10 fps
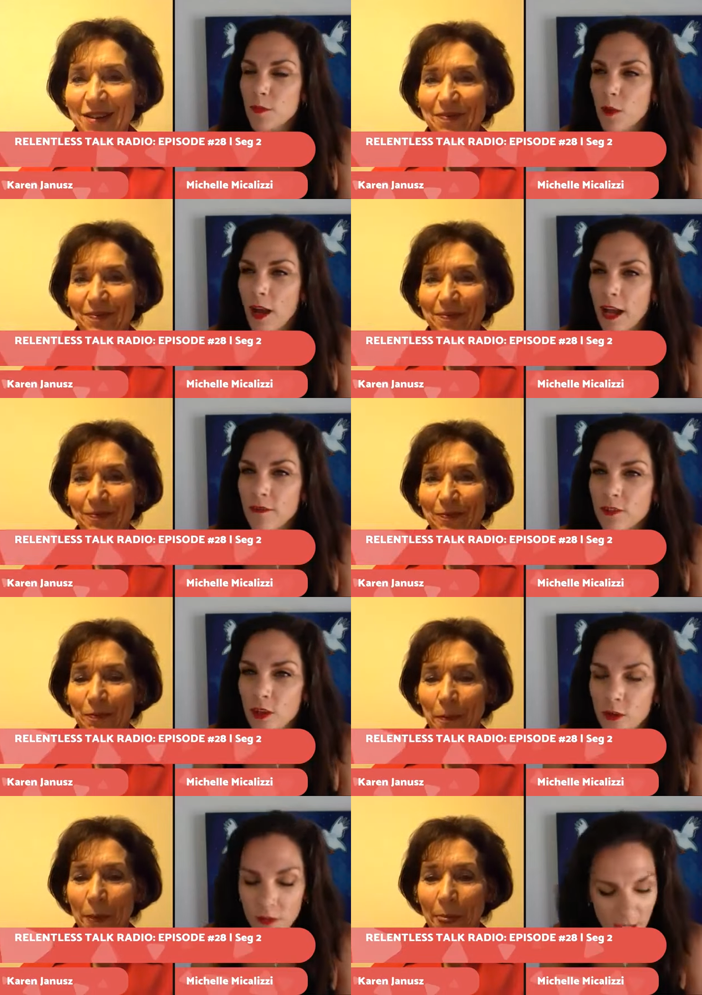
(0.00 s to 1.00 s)
Speaker 1: deprived, you
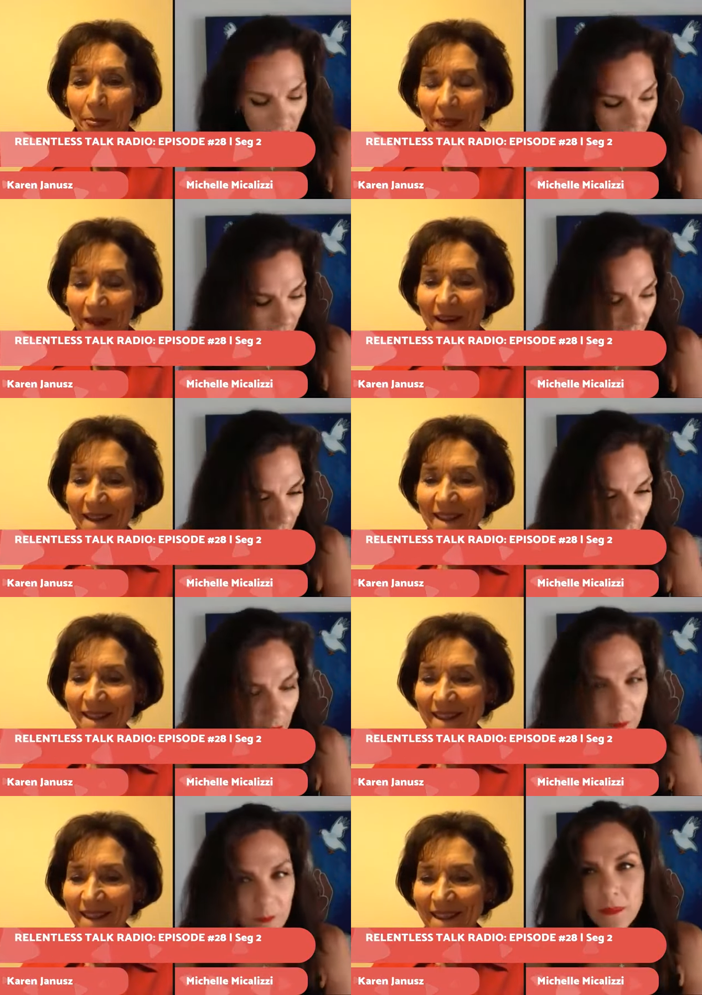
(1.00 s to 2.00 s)
know, and mm-hmm.
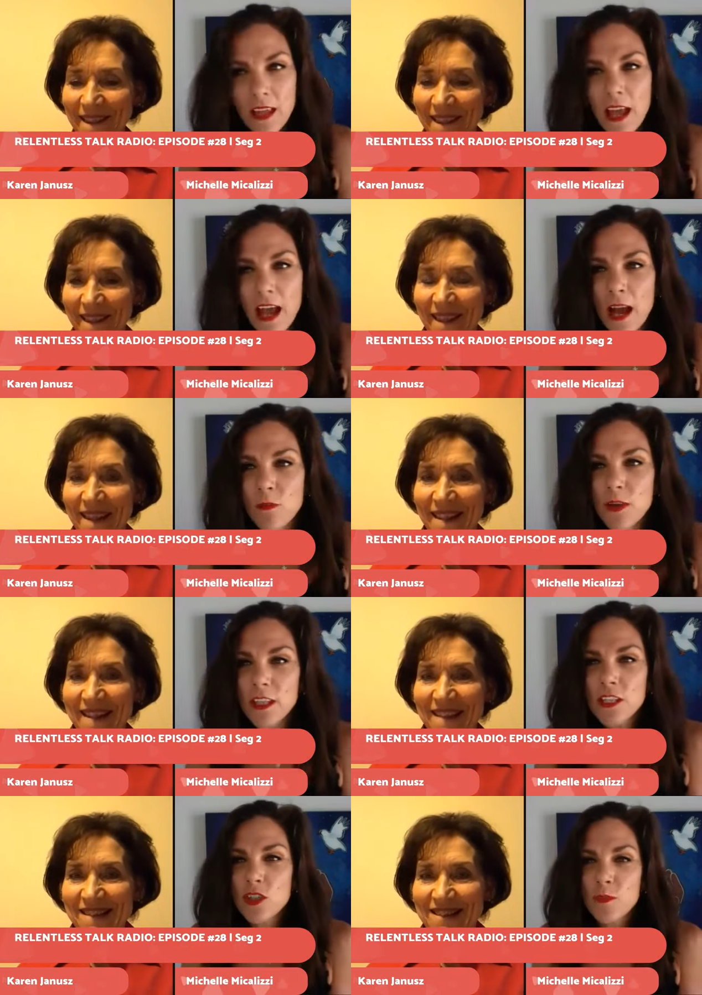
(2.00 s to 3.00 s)
uh, I
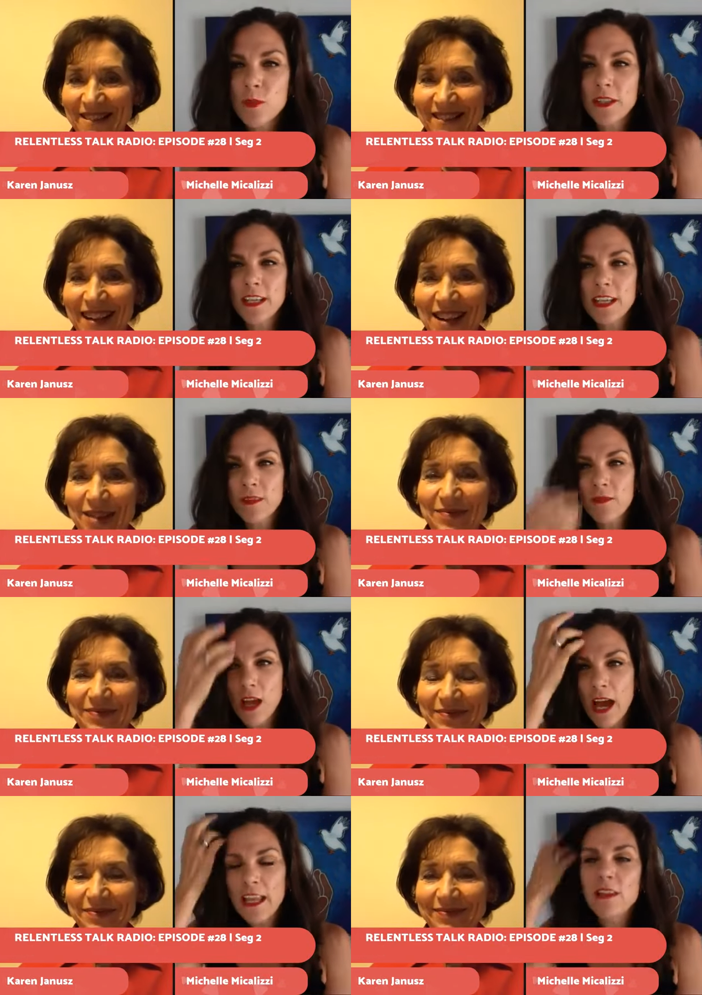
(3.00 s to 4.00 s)
really do believe
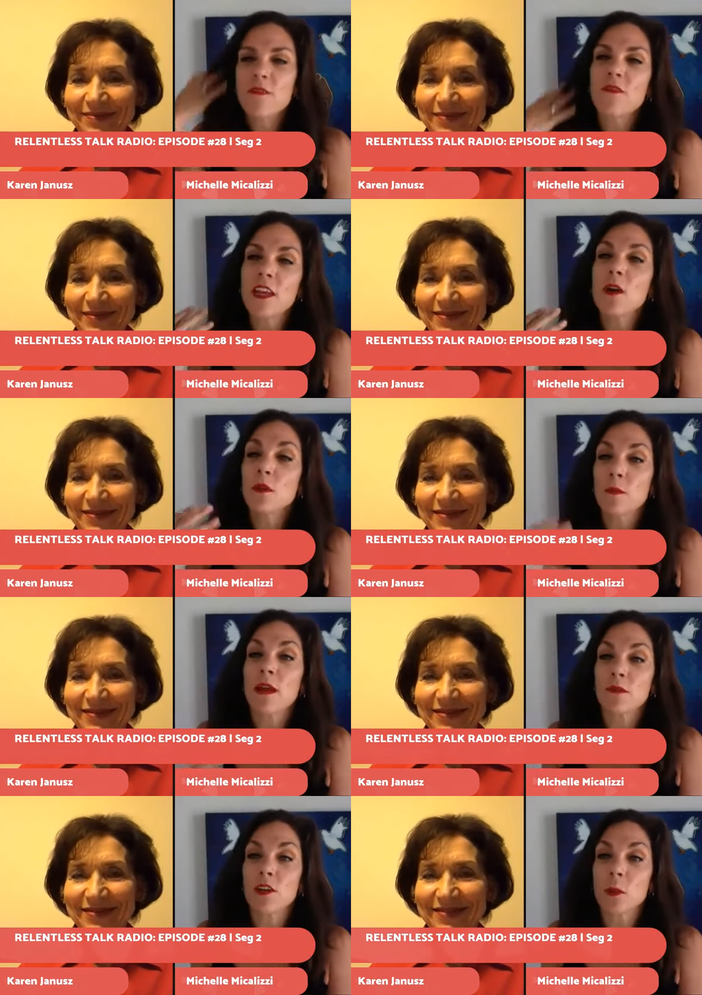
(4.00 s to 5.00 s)
I can feel when
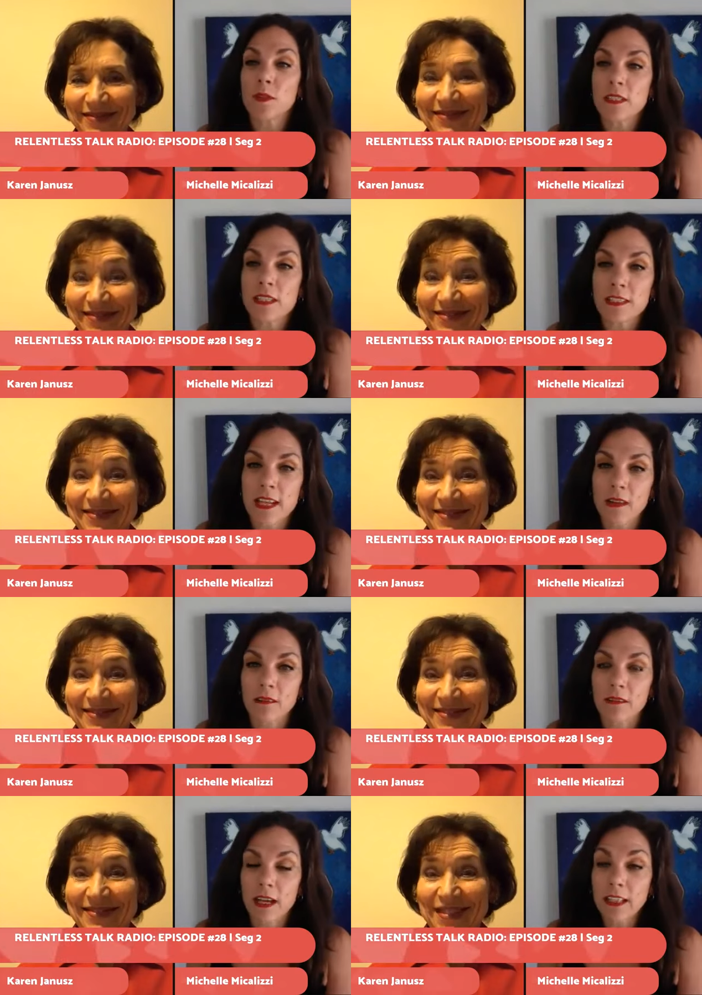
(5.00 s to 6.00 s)
my frequency is down.
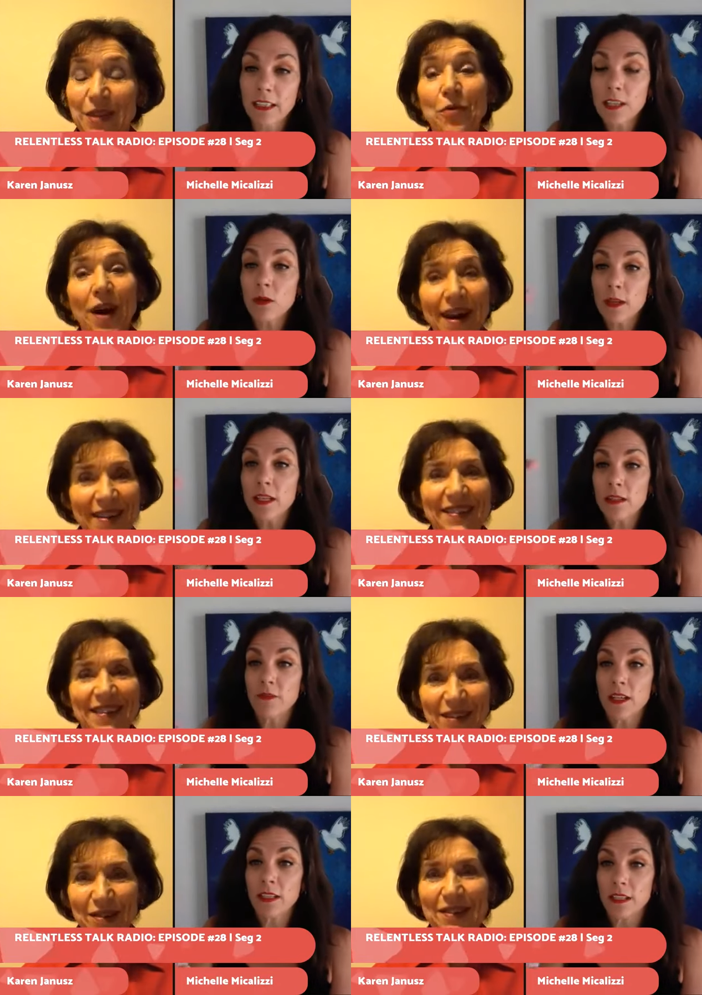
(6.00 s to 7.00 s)
I literally can
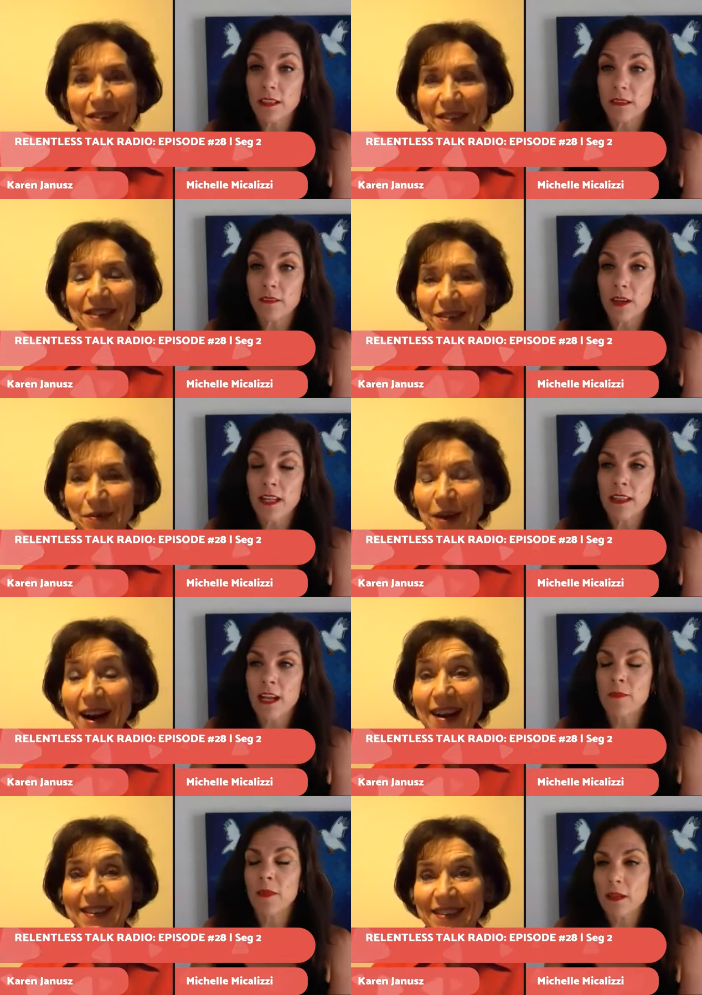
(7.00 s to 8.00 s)
feel it, right? That
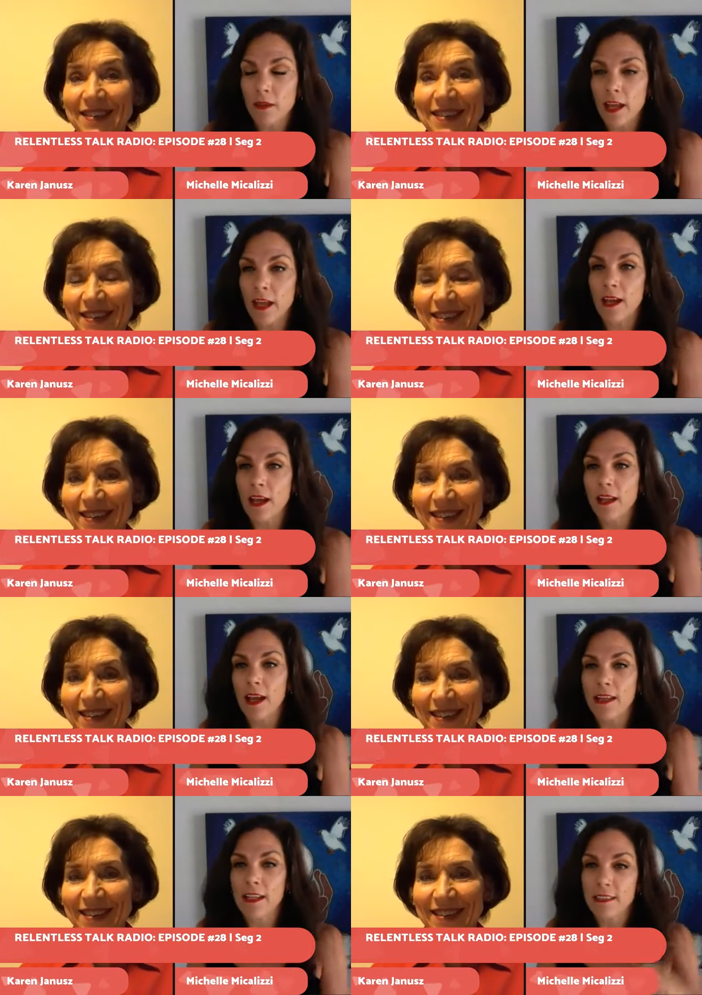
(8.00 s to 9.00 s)
I'm like, okay, I,
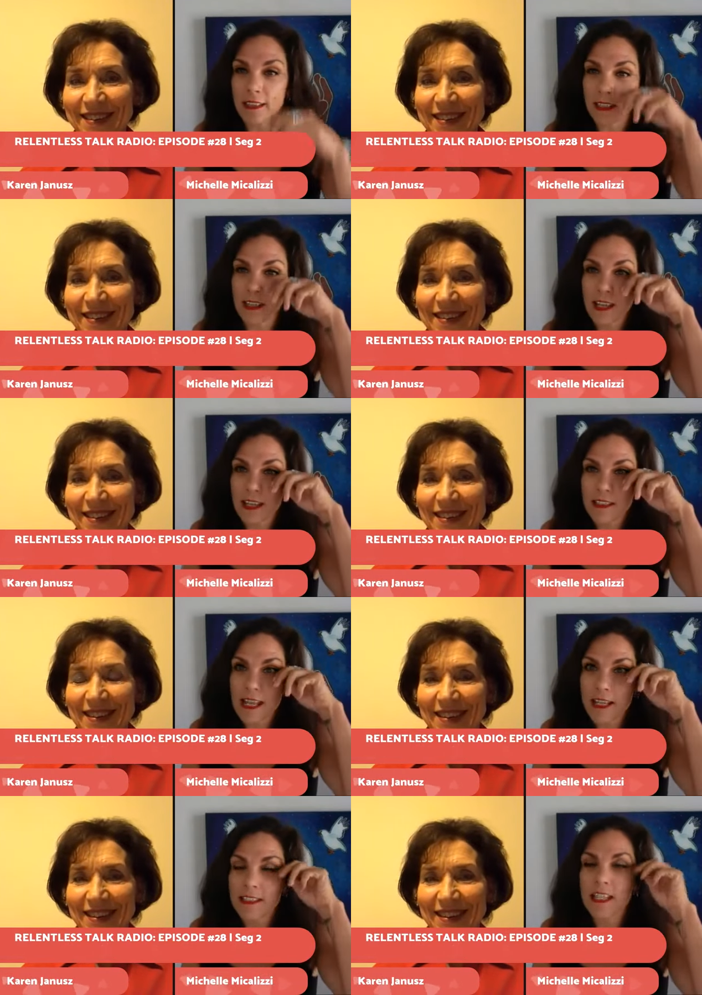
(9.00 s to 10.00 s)
I need to
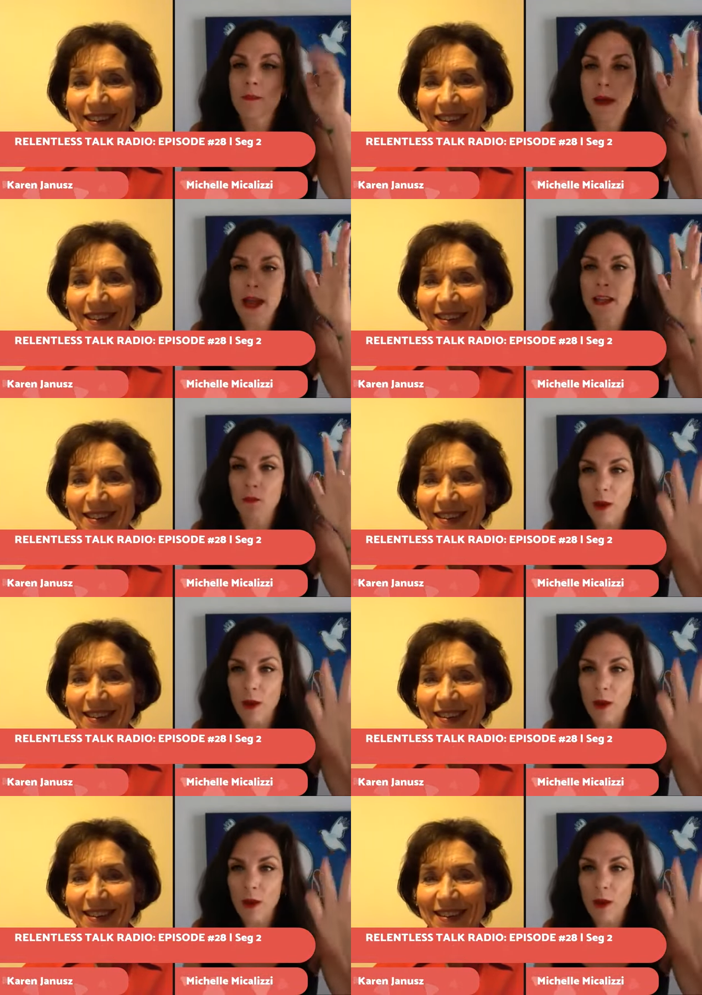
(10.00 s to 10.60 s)
take a step back and